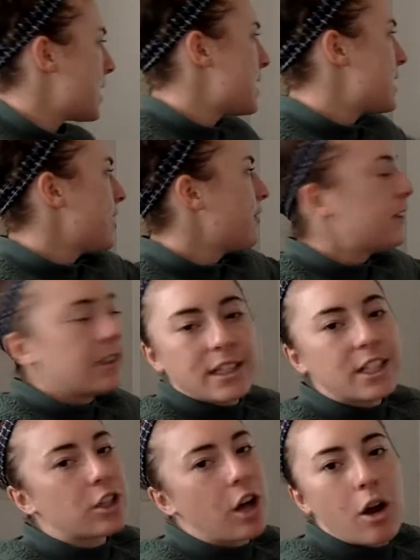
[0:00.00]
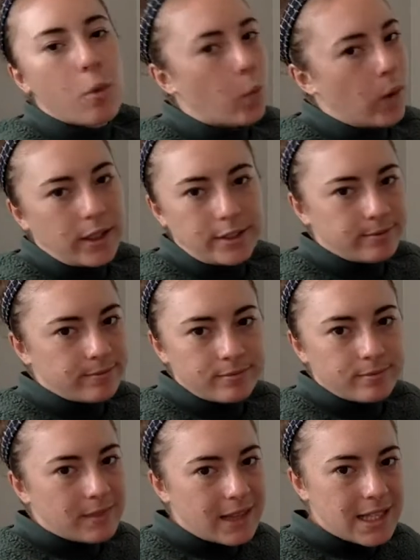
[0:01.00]
Definitely not 1.
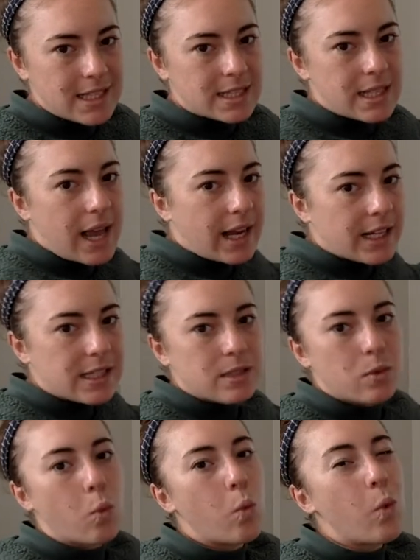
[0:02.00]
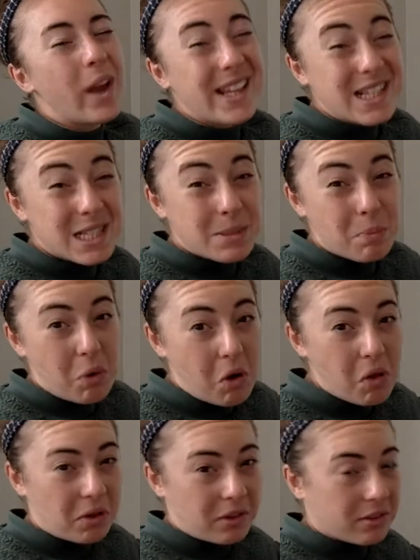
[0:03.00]
This side is way
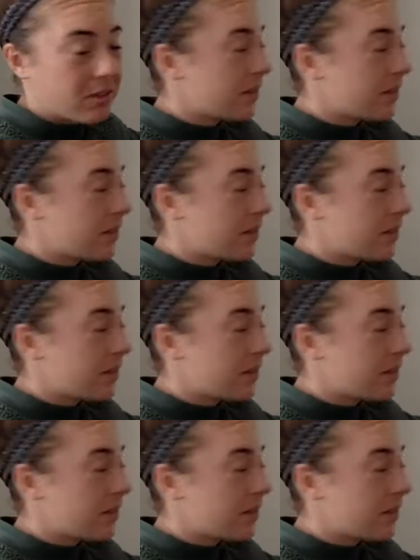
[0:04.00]
smaller